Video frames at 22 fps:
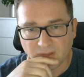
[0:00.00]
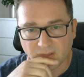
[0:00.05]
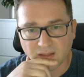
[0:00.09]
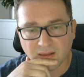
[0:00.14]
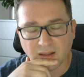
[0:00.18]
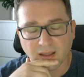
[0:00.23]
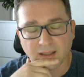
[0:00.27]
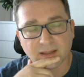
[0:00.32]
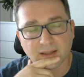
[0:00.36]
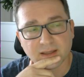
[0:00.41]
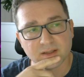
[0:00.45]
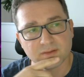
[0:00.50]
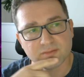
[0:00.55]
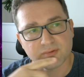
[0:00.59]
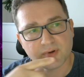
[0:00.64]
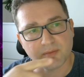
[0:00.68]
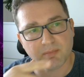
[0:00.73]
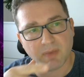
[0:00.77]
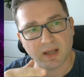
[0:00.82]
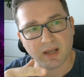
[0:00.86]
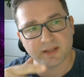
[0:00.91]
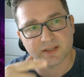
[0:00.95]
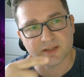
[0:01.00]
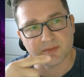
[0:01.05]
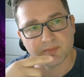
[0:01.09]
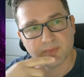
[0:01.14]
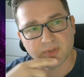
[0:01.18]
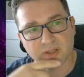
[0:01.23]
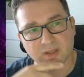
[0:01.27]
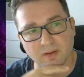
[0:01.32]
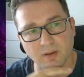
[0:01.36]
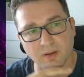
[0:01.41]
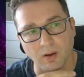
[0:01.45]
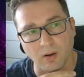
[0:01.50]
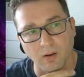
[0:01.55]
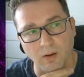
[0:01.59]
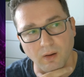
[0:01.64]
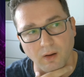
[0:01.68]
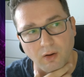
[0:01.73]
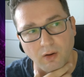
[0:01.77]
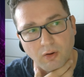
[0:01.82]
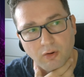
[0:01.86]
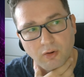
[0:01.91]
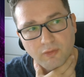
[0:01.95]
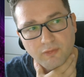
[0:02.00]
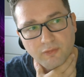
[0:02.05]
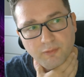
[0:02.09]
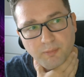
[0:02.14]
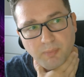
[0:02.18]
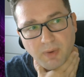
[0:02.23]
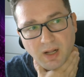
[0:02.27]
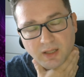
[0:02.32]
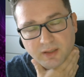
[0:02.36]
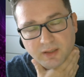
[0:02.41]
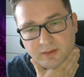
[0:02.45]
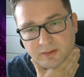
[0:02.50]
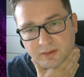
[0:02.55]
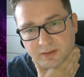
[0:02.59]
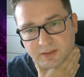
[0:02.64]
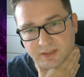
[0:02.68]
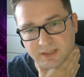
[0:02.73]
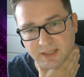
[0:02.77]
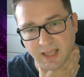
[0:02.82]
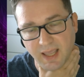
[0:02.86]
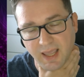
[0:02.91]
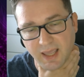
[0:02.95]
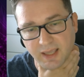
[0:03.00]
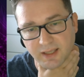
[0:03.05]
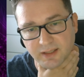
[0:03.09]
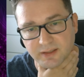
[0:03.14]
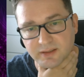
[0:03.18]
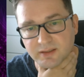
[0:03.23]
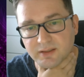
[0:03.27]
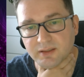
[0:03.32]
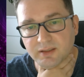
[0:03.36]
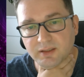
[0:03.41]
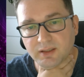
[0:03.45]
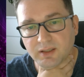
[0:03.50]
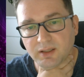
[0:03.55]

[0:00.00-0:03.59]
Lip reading: like, it reminds me of Baldur's Gate